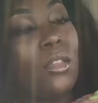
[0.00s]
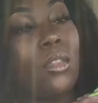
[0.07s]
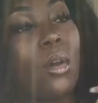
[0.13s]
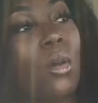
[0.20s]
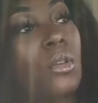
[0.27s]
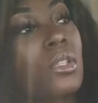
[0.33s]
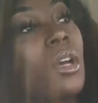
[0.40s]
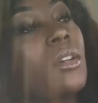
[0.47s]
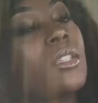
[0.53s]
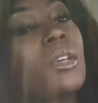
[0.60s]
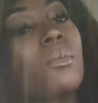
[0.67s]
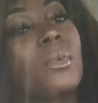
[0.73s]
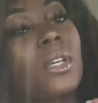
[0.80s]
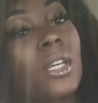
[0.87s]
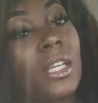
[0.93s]
Those are
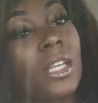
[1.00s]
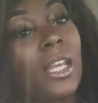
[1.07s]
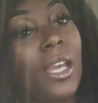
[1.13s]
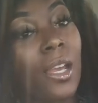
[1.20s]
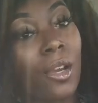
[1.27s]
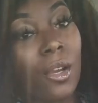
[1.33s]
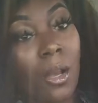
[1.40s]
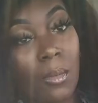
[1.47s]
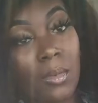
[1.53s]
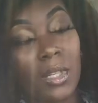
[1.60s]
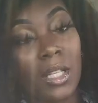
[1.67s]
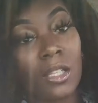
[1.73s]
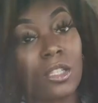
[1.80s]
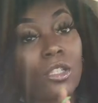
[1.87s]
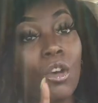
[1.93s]
some good hair
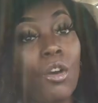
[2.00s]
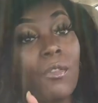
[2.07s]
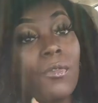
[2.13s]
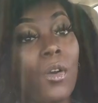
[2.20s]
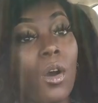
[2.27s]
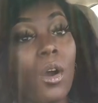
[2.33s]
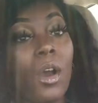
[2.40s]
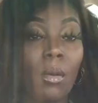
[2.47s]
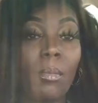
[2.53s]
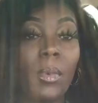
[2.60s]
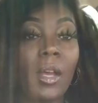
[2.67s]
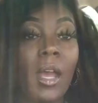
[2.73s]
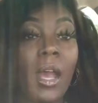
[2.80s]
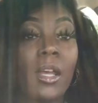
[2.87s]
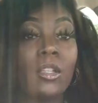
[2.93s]
companies so far,
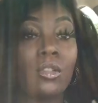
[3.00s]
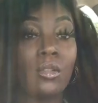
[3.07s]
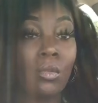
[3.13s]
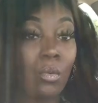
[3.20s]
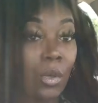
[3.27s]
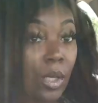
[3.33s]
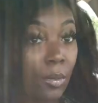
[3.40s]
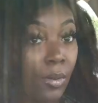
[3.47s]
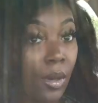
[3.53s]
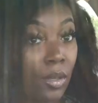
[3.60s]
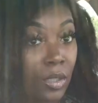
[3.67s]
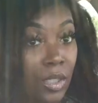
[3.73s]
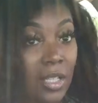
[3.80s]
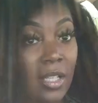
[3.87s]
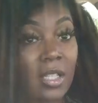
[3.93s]
but I do want to
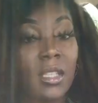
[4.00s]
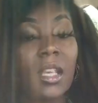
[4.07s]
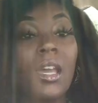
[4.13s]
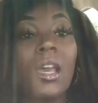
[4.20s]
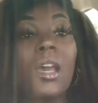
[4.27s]
purchase